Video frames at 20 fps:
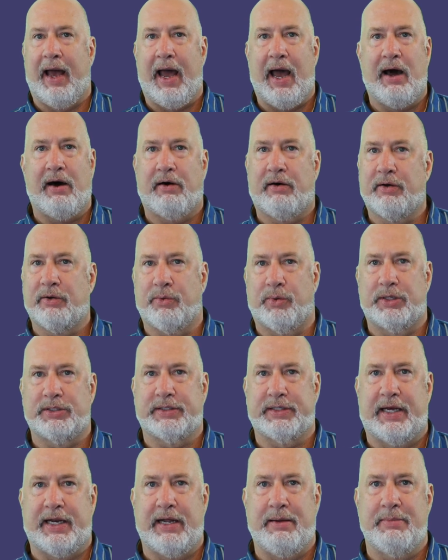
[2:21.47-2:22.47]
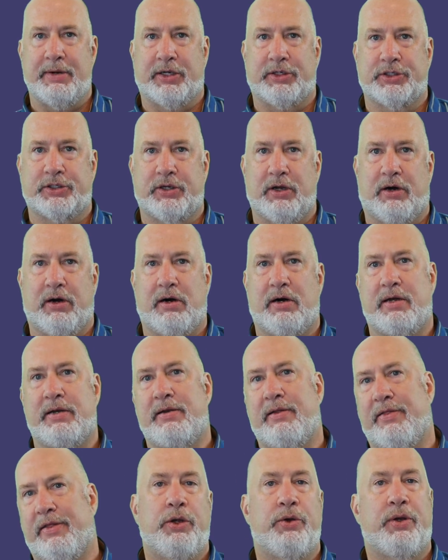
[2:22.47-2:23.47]
Outlook, once that email is
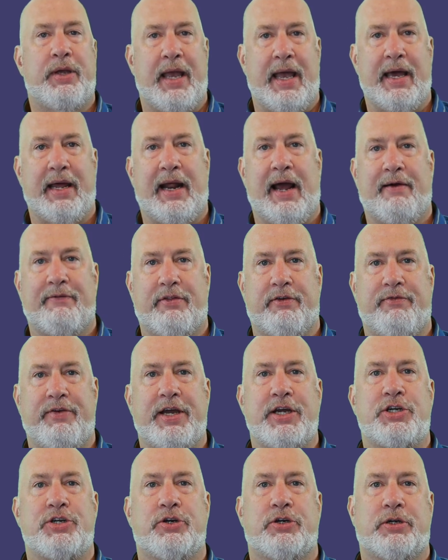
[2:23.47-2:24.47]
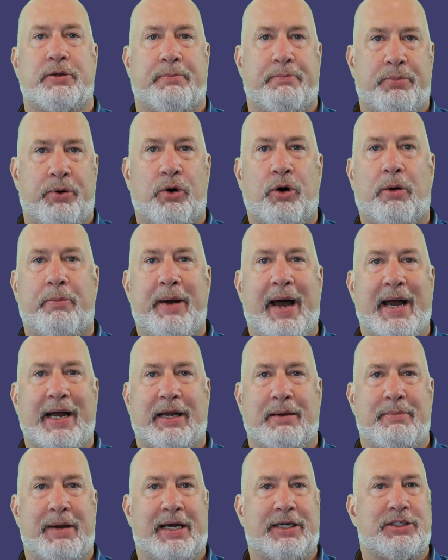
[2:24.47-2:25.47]
gone, you can have the feature to pull
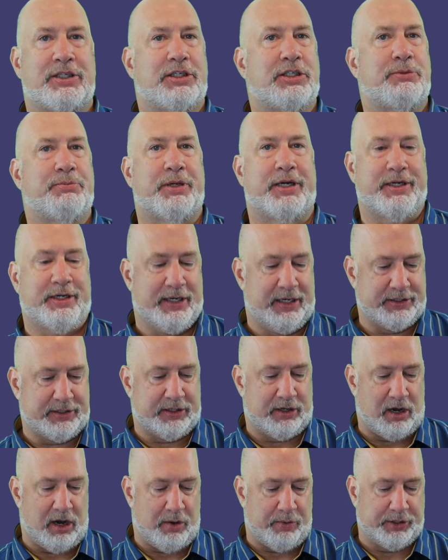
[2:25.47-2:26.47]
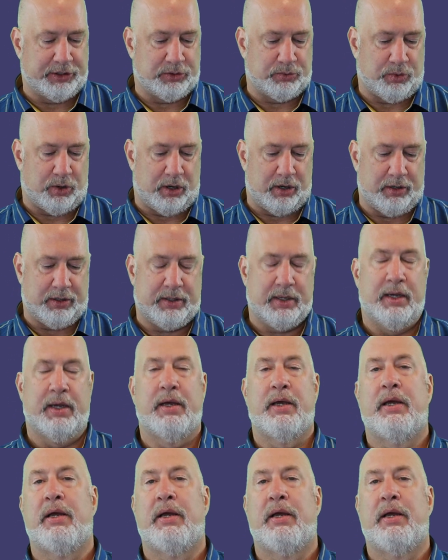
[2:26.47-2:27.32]
back a message, but it doesn't always work.